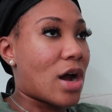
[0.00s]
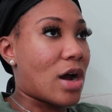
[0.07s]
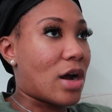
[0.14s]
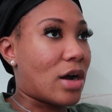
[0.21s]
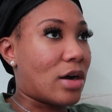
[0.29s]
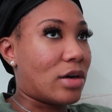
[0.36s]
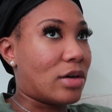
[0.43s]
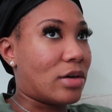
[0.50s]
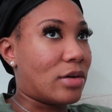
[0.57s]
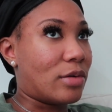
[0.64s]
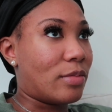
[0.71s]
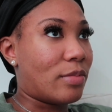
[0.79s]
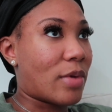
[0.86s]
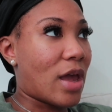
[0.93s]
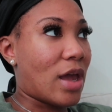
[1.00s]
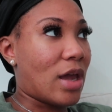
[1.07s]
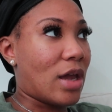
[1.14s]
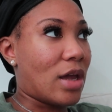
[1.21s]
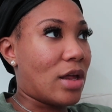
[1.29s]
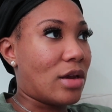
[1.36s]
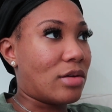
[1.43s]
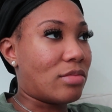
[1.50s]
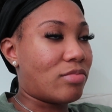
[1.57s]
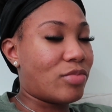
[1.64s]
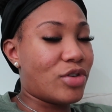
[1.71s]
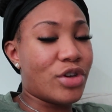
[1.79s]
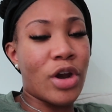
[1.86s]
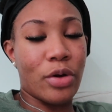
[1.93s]
And
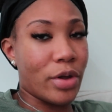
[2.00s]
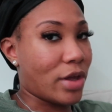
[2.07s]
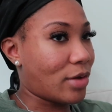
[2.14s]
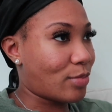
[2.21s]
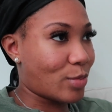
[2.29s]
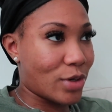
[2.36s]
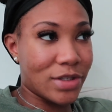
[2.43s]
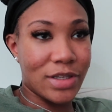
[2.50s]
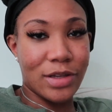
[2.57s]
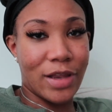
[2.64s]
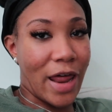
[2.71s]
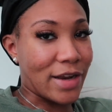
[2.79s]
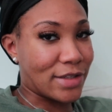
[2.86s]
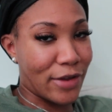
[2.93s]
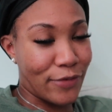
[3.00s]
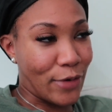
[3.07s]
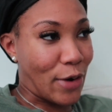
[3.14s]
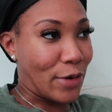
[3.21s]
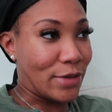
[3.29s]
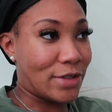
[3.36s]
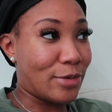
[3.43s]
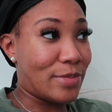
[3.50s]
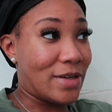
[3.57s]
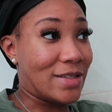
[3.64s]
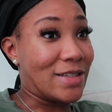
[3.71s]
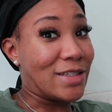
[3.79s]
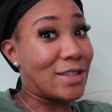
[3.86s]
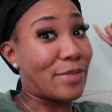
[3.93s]
you know, it's a lot of stuff to go into a
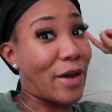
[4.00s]
business.